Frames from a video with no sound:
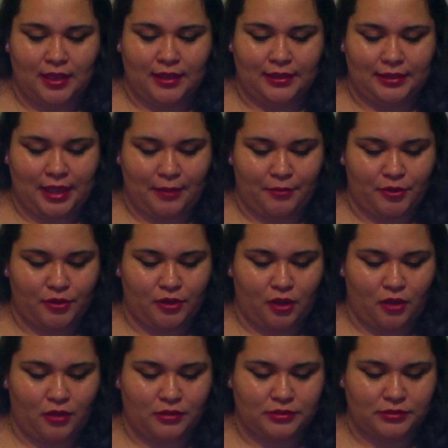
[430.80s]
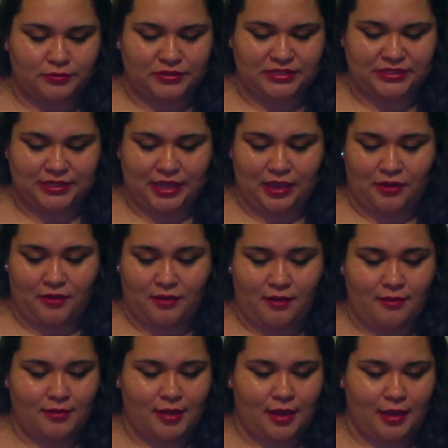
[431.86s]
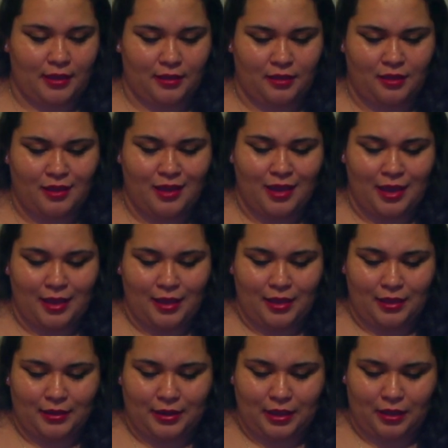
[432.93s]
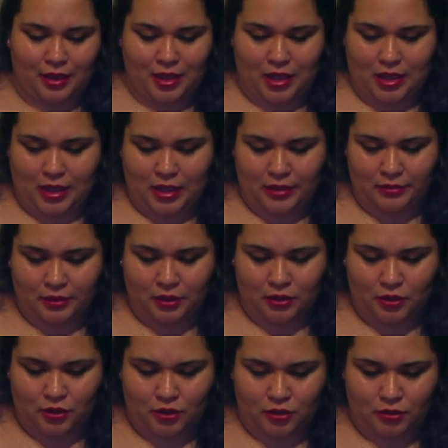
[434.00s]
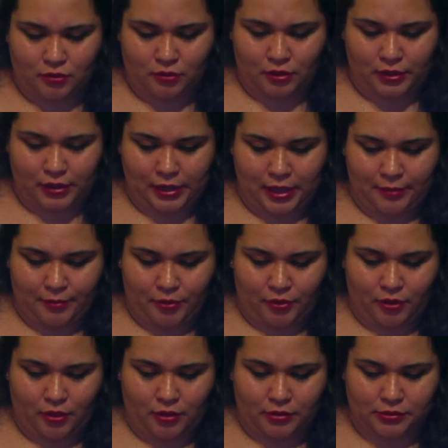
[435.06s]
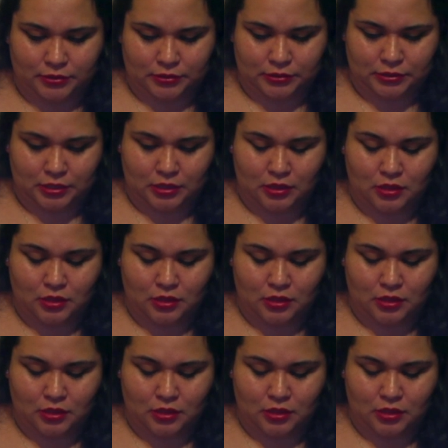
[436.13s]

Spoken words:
Glamour Dolls mascara. Okay, now I've heard Glamour Dolls